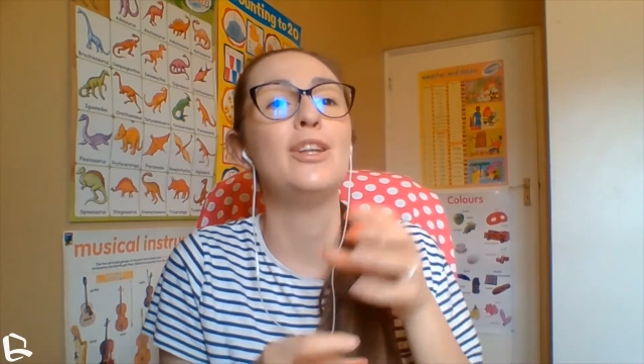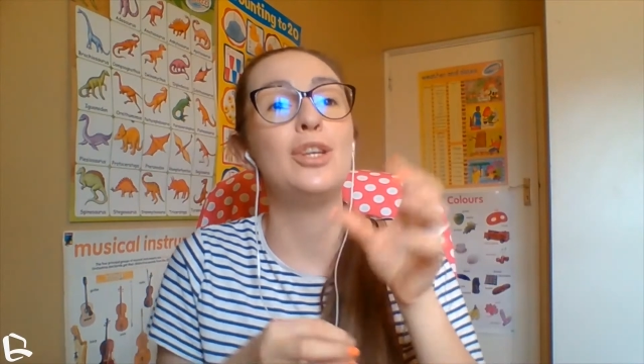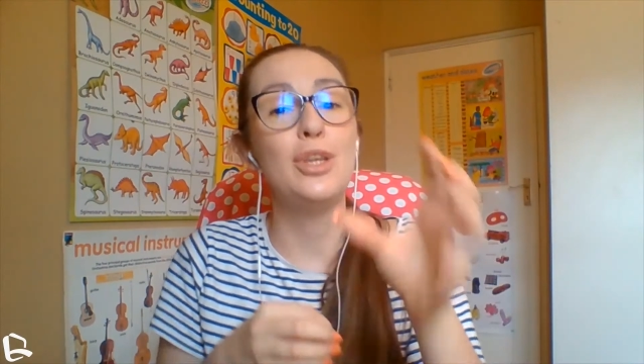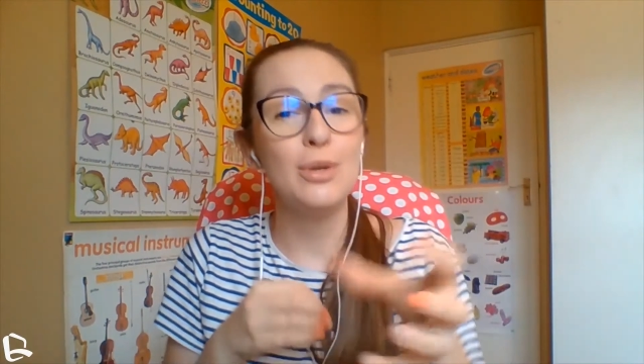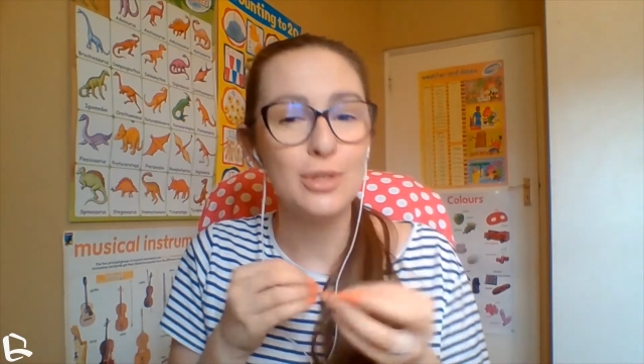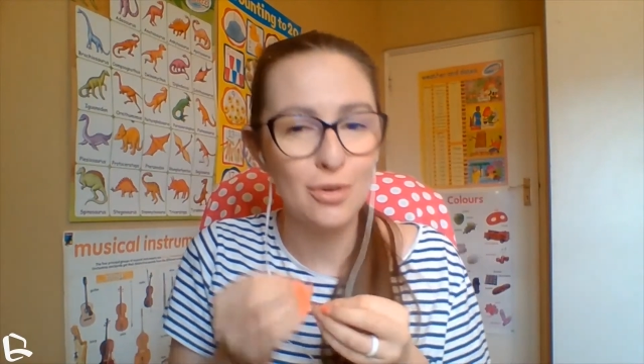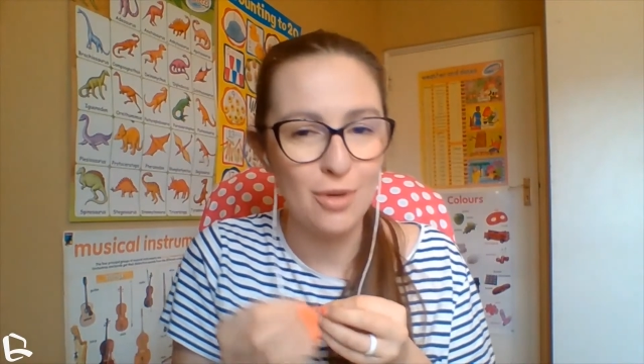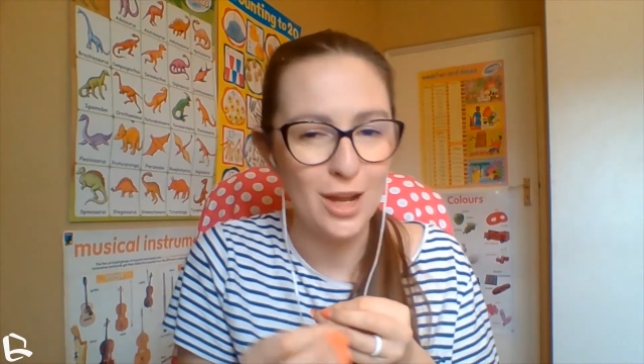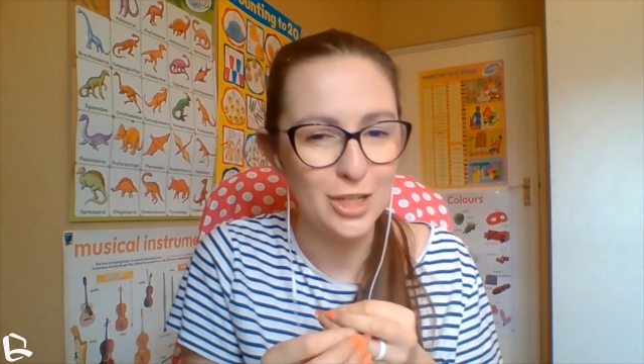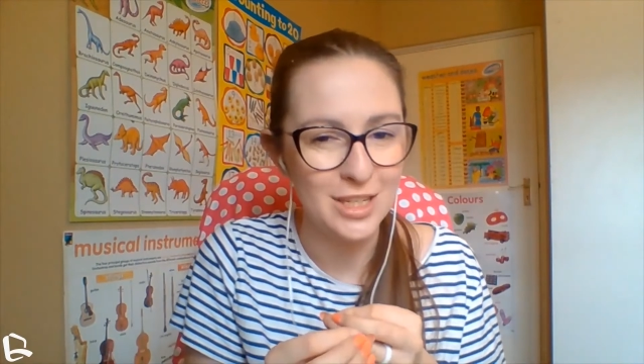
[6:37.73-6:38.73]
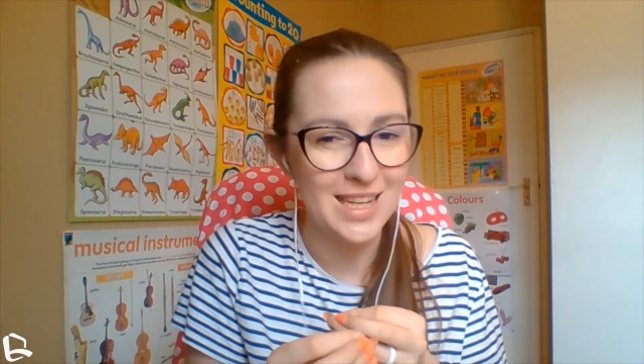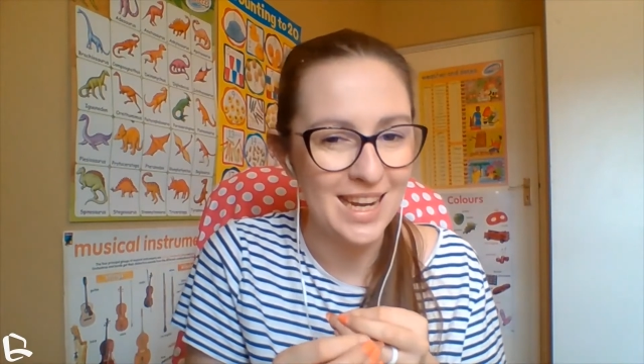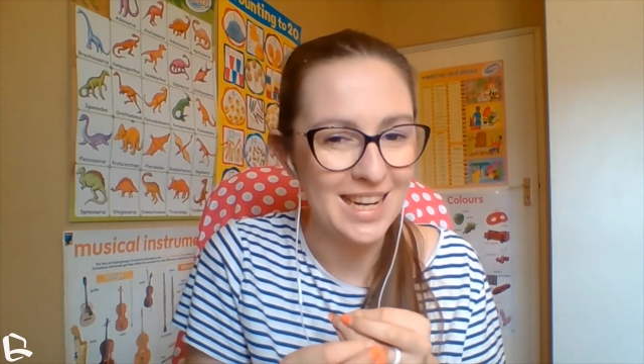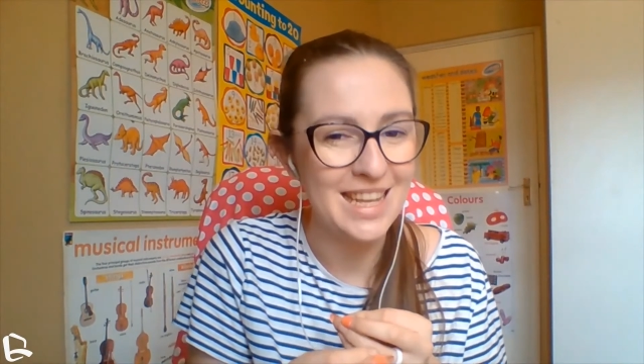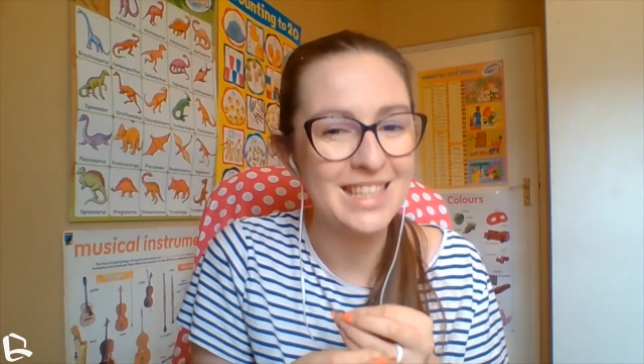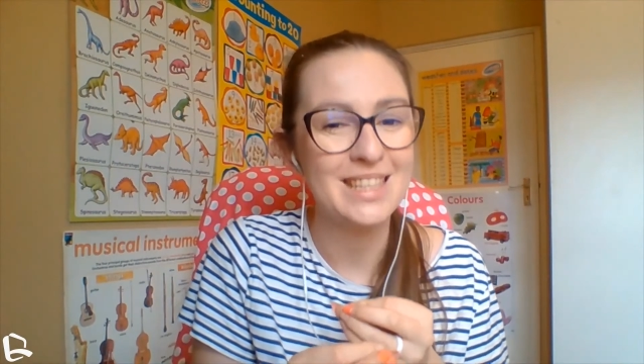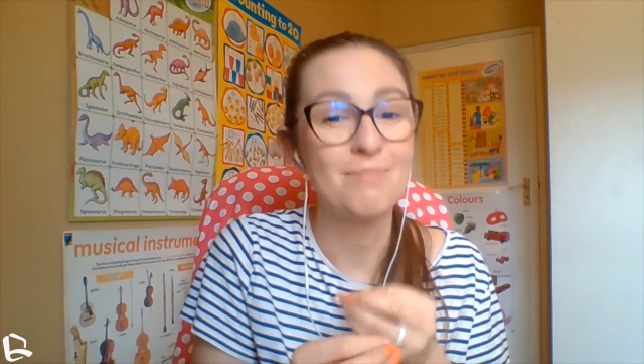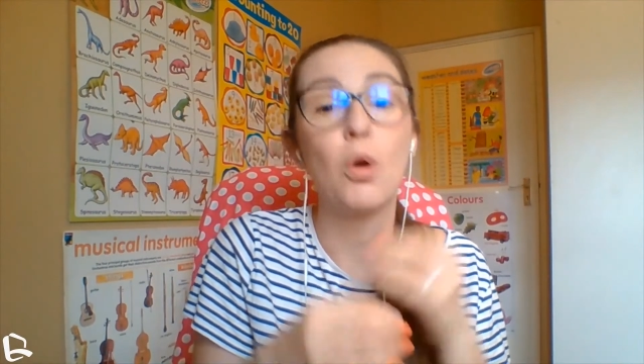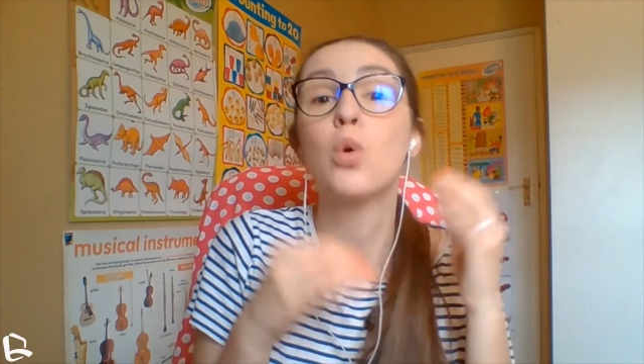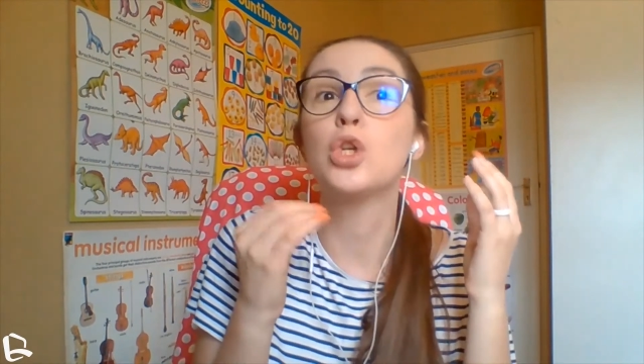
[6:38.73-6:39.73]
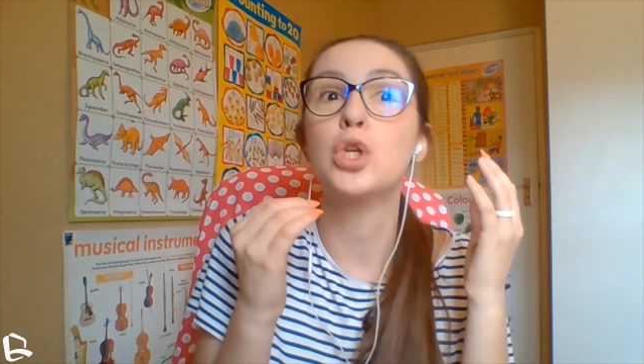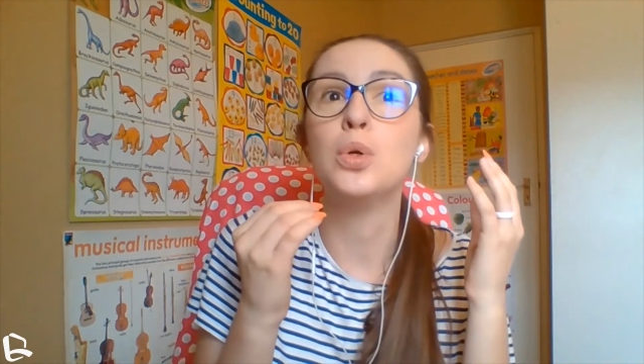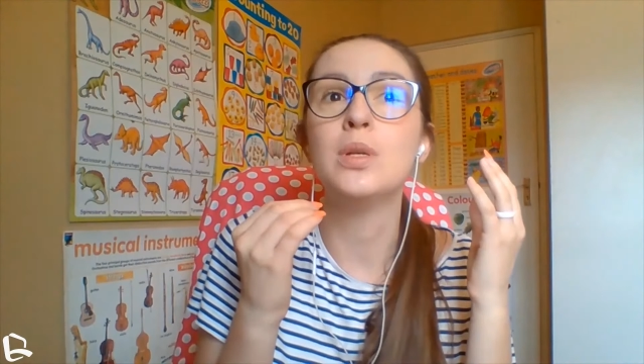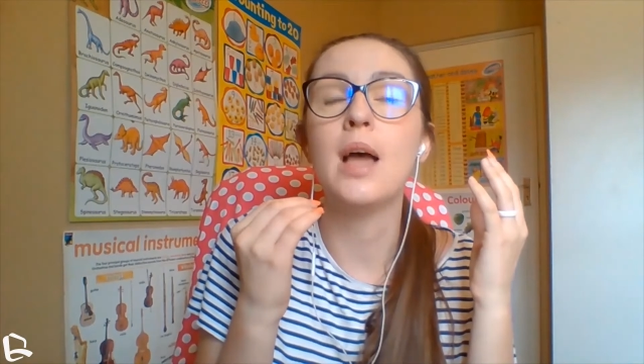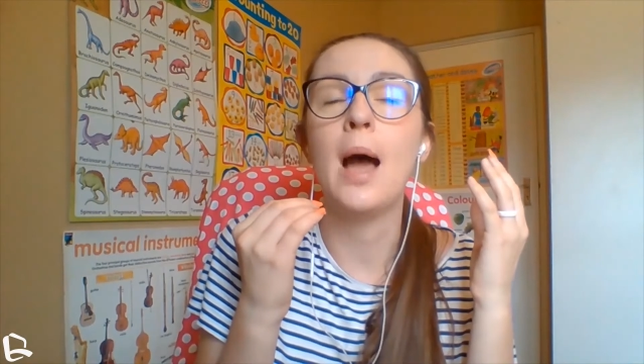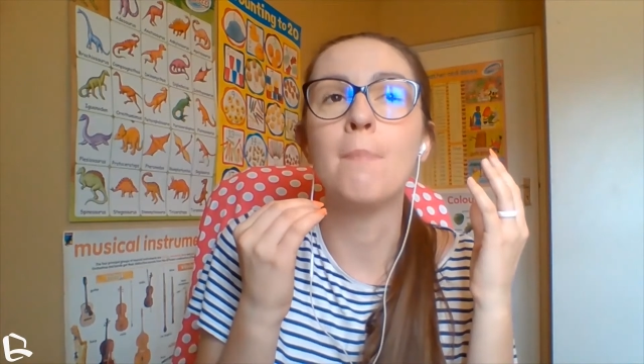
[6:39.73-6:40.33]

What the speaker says: To use correction techniques or to